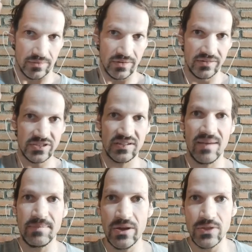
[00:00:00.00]
just let me
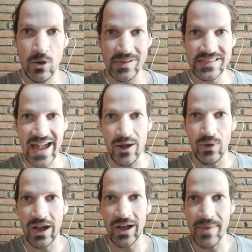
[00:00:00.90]
know in the comments now.
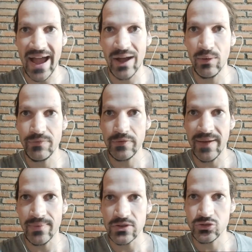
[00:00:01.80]
How have you found
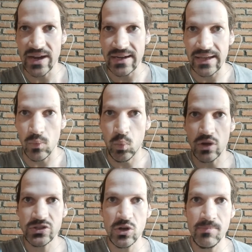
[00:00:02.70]
this training?
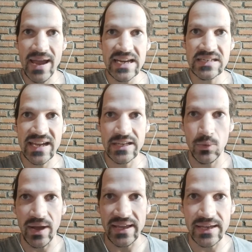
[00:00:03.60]
What's your main
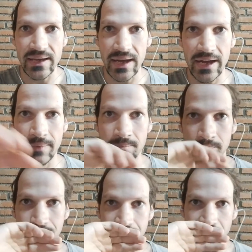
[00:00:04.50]
takeaway? By
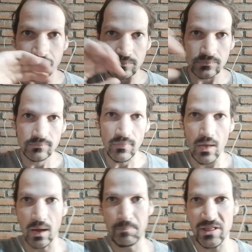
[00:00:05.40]

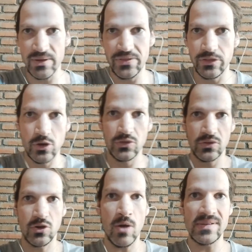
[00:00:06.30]
the way, the
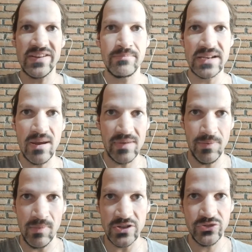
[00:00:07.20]
comments haven't been coming up on
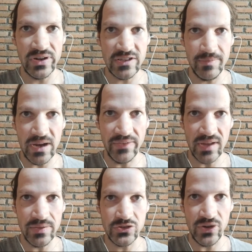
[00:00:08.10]
my screen as I've done
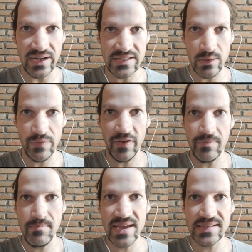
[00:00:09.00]
this training. So if I've
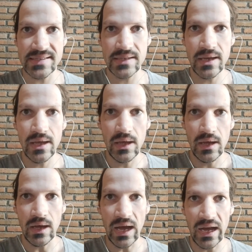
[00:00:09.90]
missed
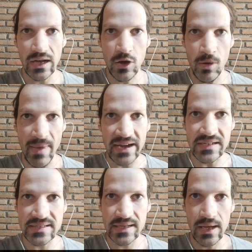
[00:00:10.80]

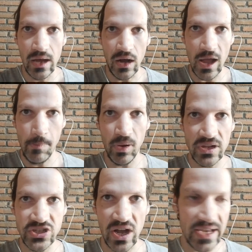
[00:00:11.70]
comments, I
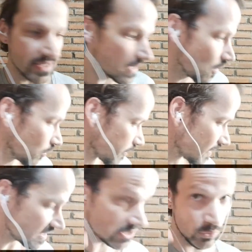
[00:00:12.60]
apologise. Although I
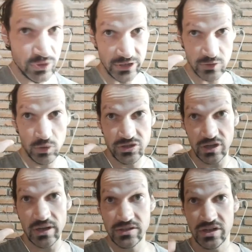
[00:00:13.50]
did also just want
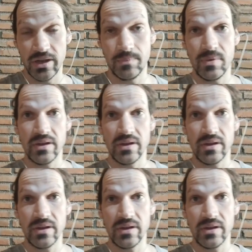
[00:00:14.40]
to